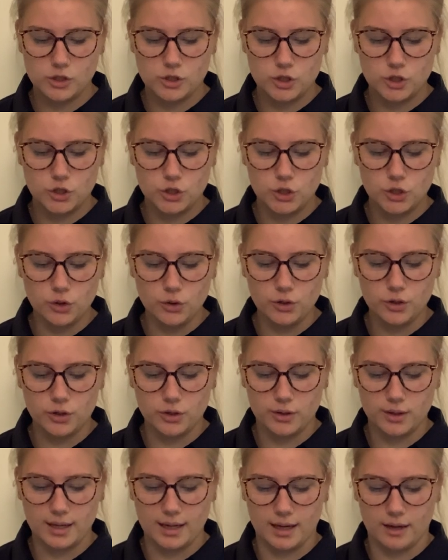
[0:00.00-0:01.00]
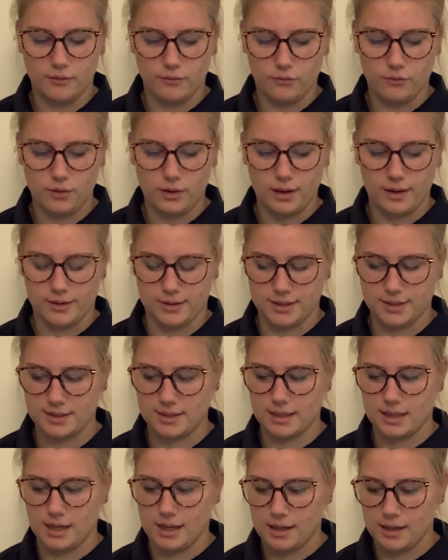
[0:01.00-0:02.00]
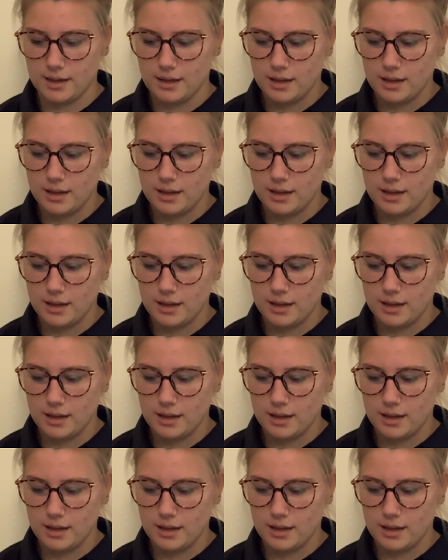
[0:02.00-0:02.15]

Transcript: Sure you can, Plana said.